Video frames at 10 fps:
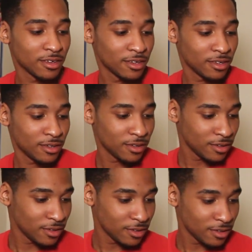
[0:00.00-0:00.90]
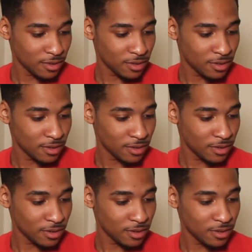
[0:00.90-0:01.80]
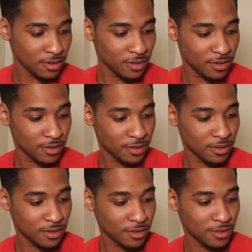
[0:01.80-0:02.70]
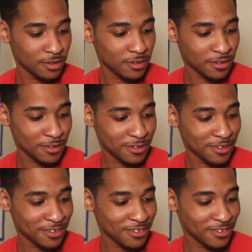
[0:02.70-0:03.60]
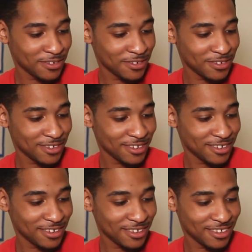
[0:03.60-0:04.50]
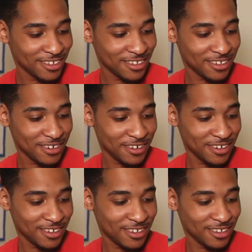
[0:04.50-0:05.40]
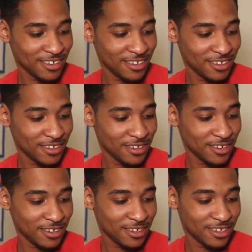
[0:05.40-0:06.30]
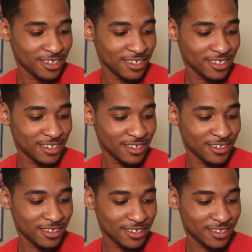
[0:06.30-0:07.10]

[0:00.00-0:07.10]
The person shown says nothing.